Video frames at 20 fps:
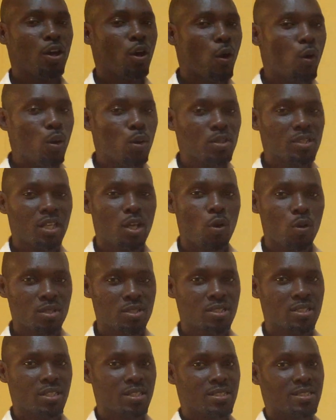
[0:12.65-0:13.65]
all the
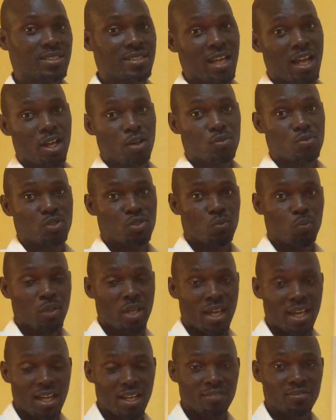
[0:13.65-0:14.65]
consonant sounds
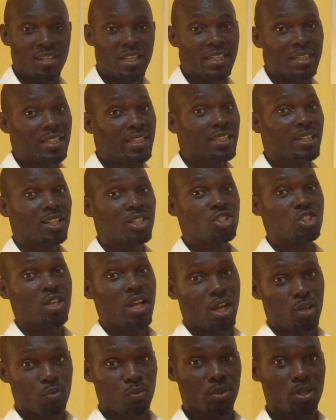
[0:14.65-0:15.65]
we have in English
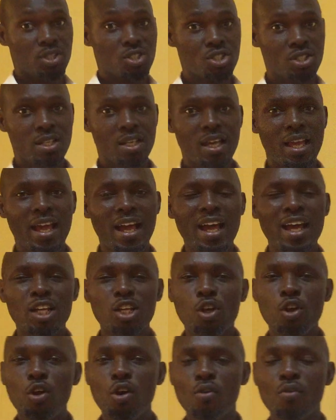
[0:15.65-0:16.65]
language
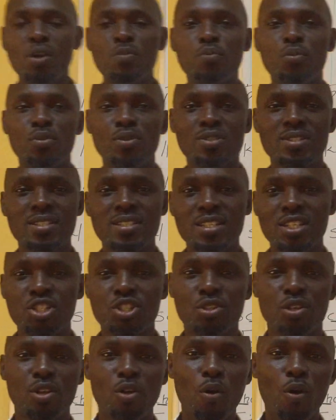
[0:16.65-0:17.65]
and the correct
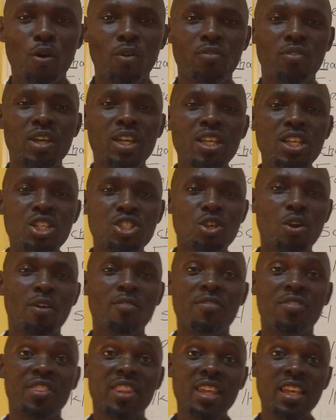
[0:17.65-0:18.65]
pronunciation of each
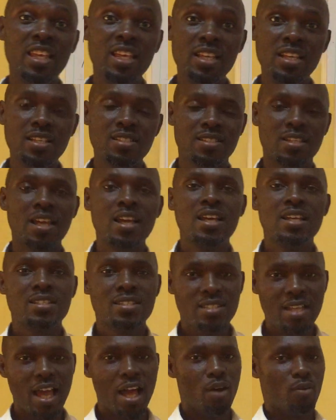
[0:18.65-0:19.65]
of these
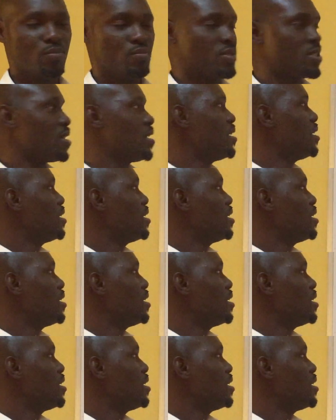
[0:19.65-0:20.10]
sounds.